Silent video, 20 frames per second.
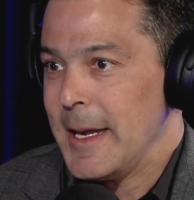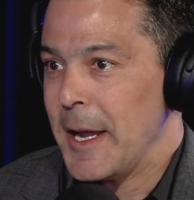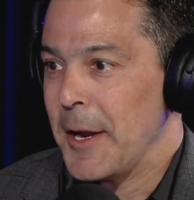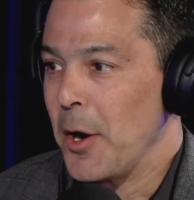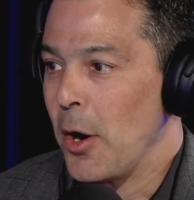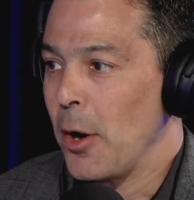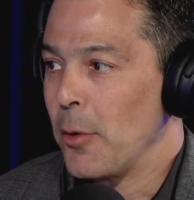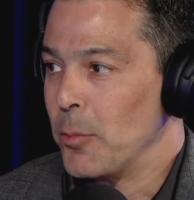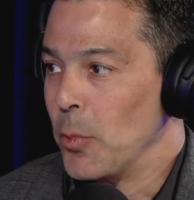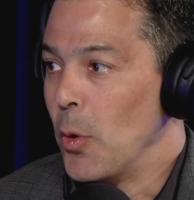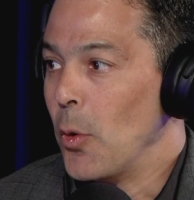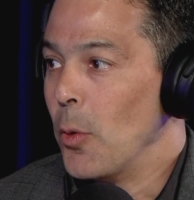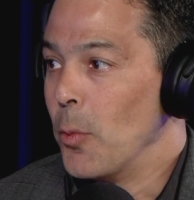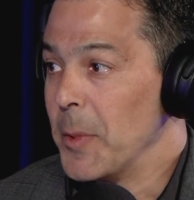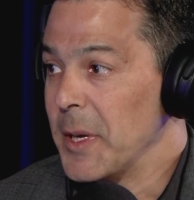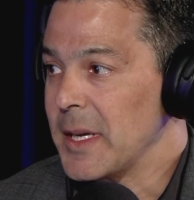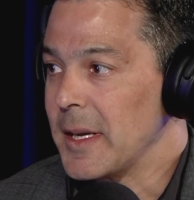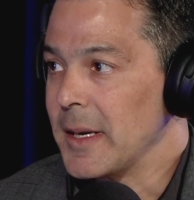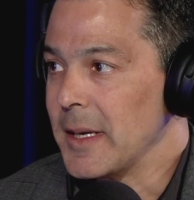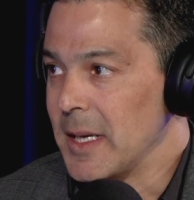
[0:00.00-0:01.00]
in our role,
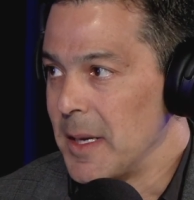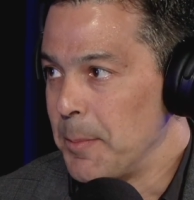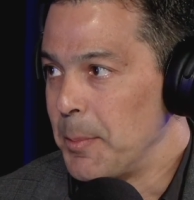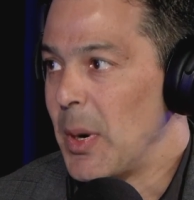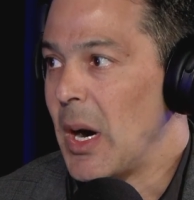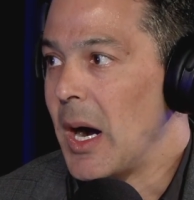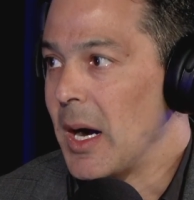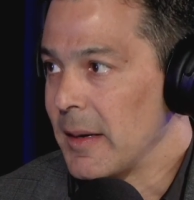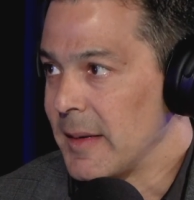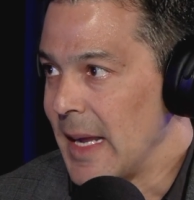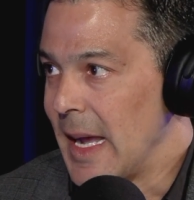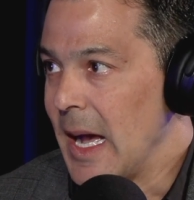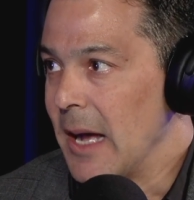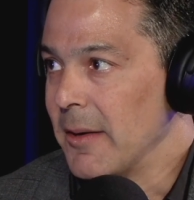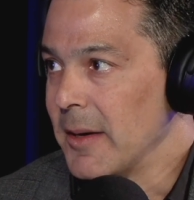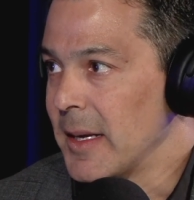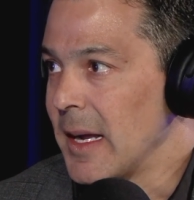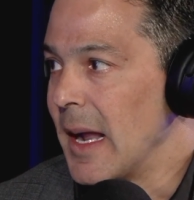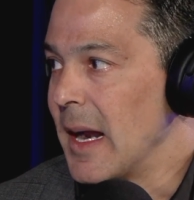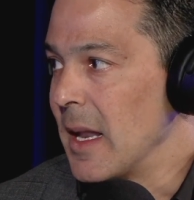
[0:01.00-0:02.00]
we can get bogged
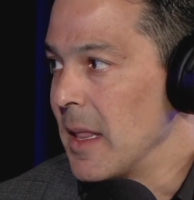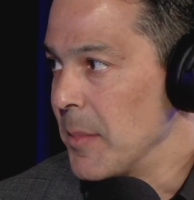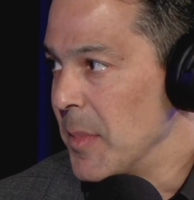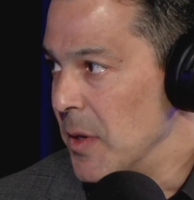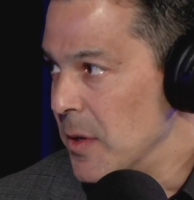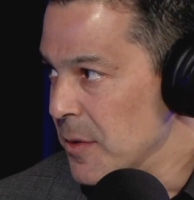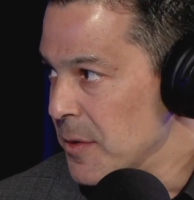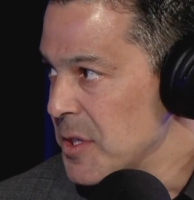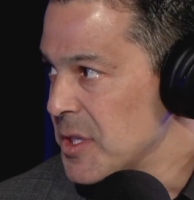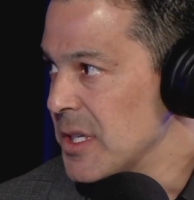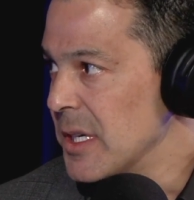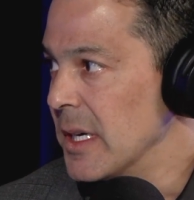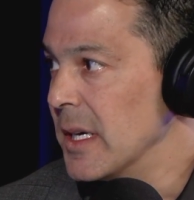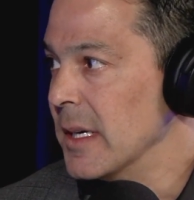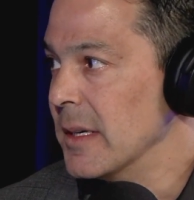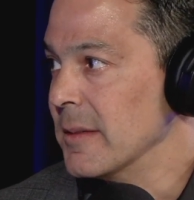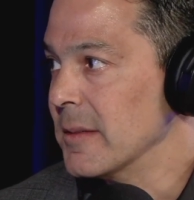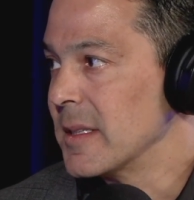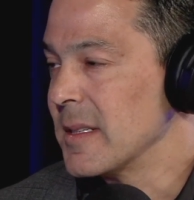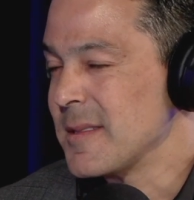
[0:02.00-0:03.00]
down in kind of the minutiae
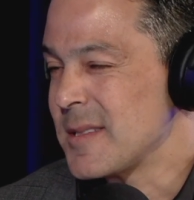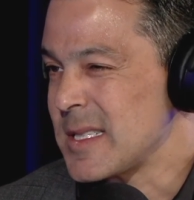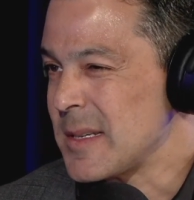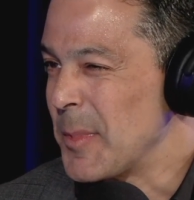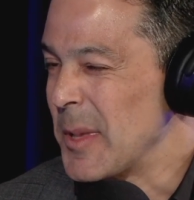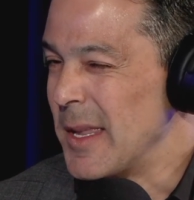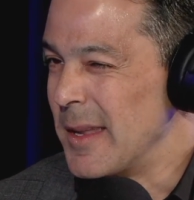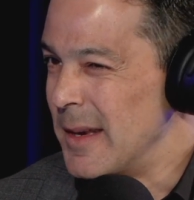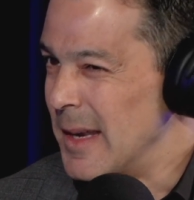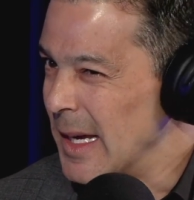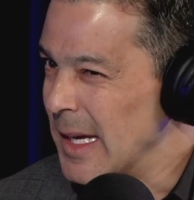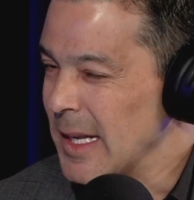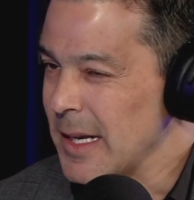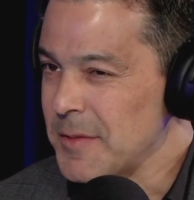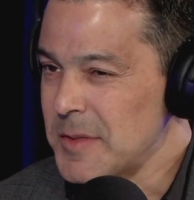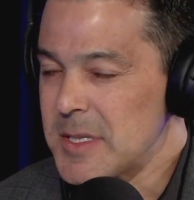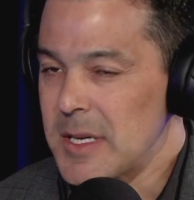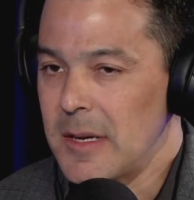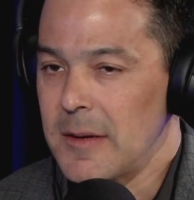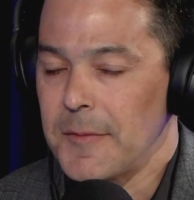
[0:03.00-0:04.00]
and some of the
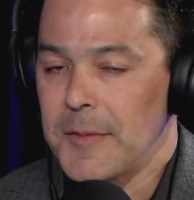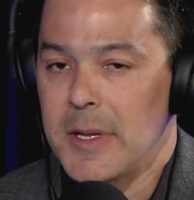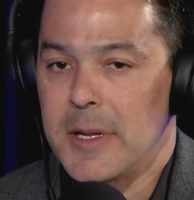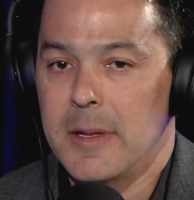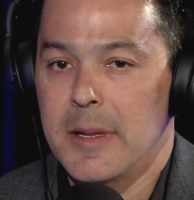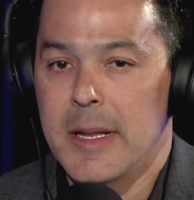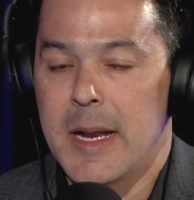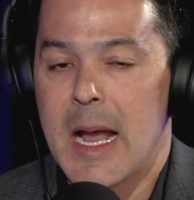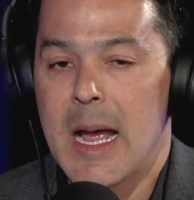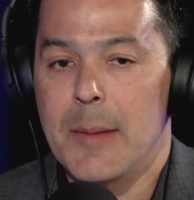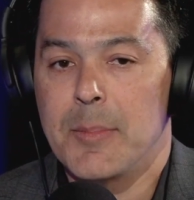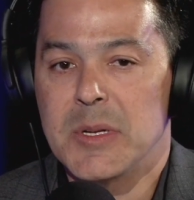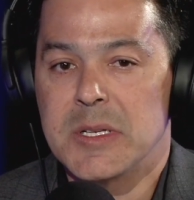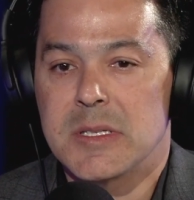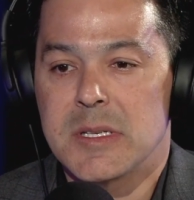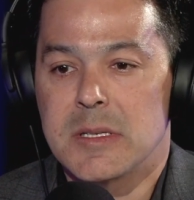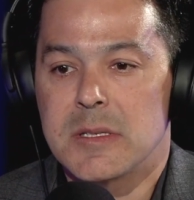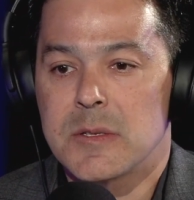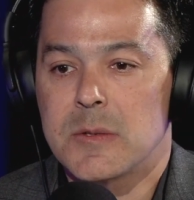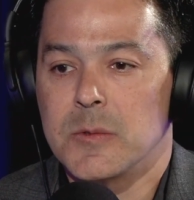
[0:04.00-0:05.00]
negative stuff that, that
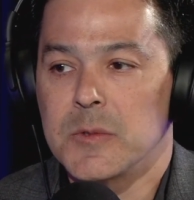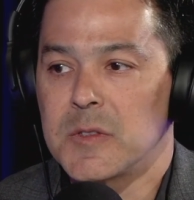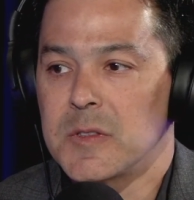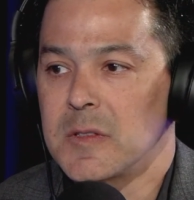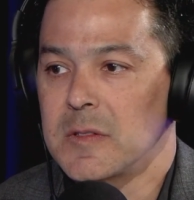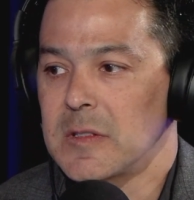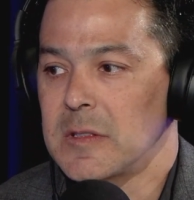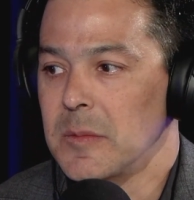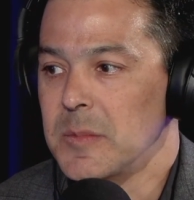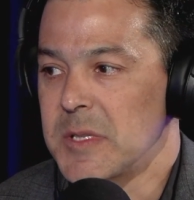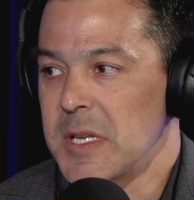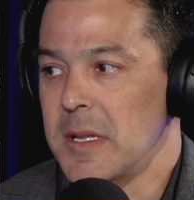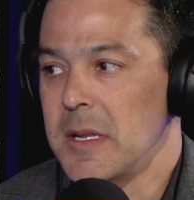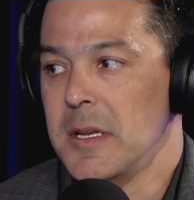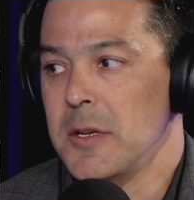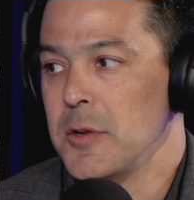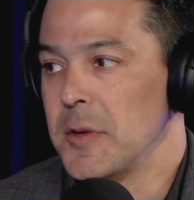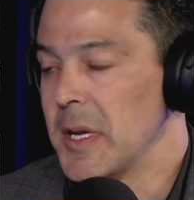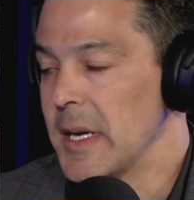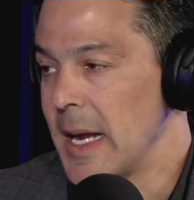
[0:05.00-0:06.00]
happens in school systems. And
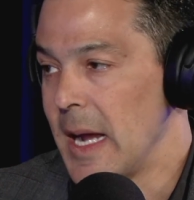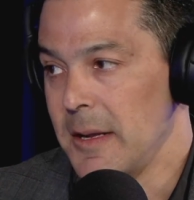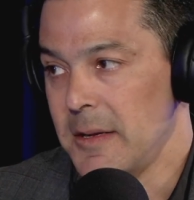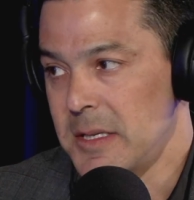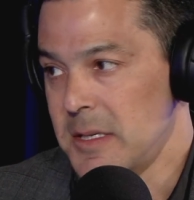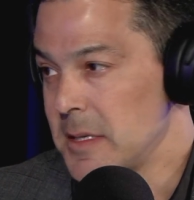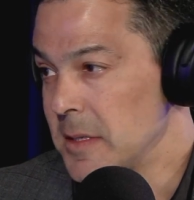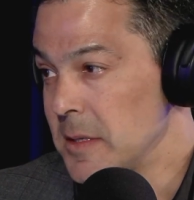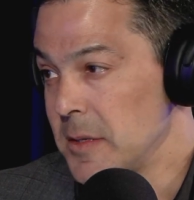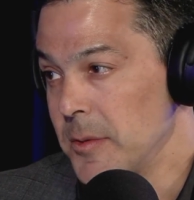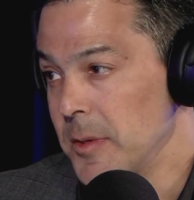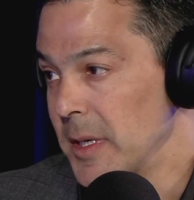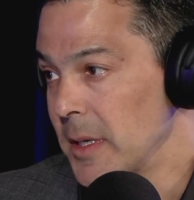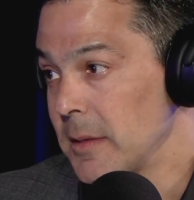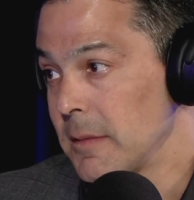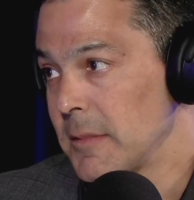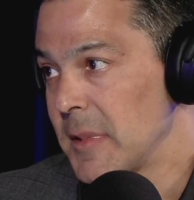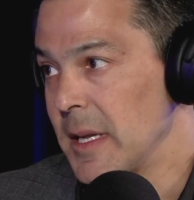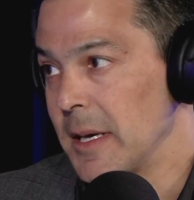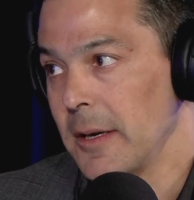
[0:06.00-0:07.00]
then you get out into a
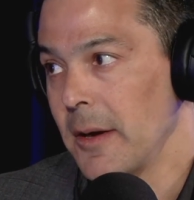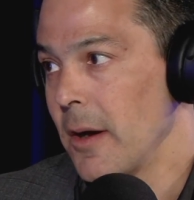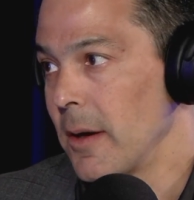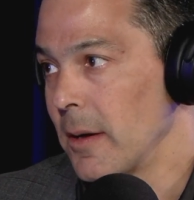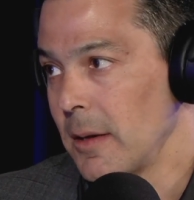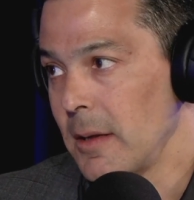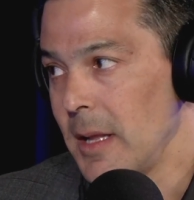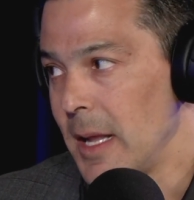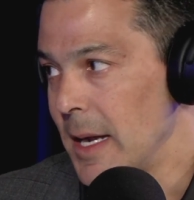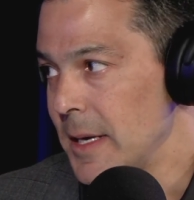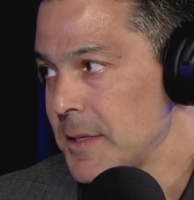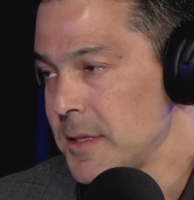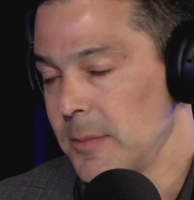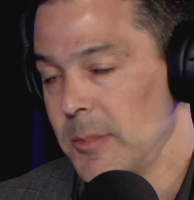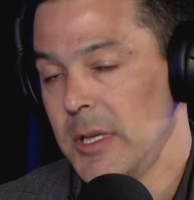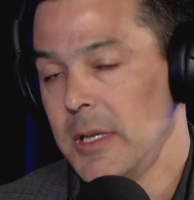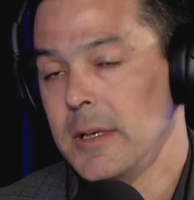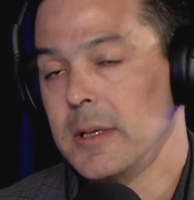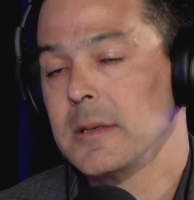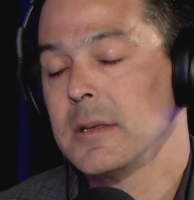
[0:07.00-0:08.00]
kindergarten classroom
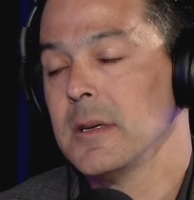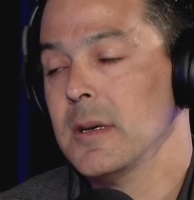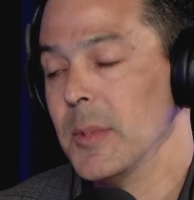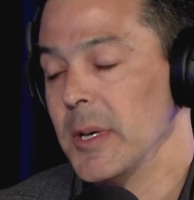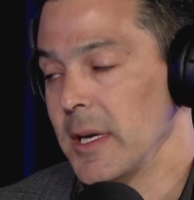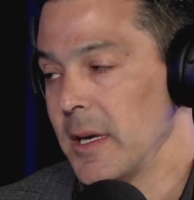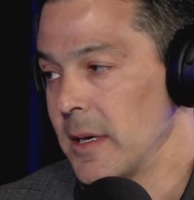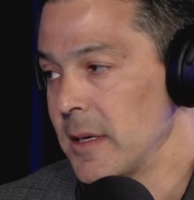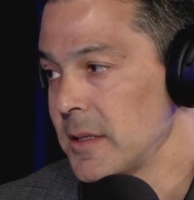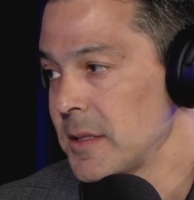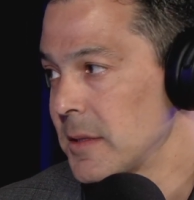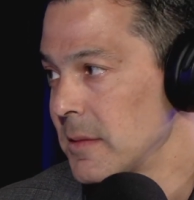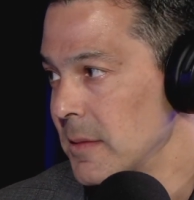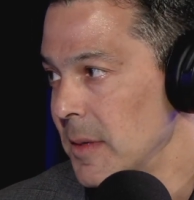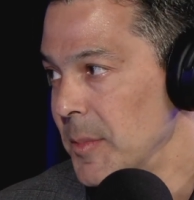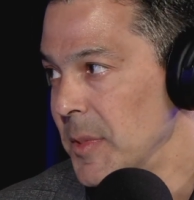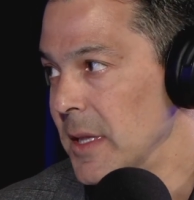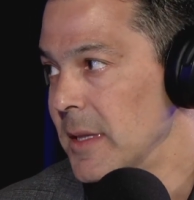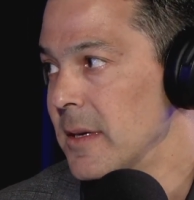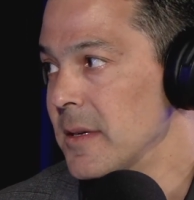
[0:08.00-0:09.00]
and you're like, oh my gosh,
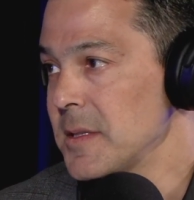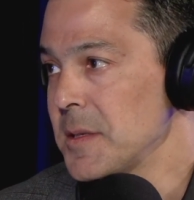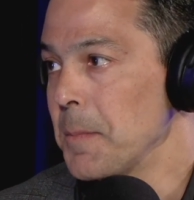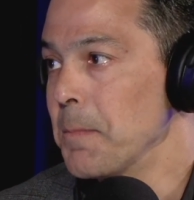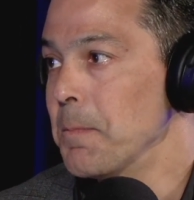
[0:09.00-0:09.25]
I mean, there's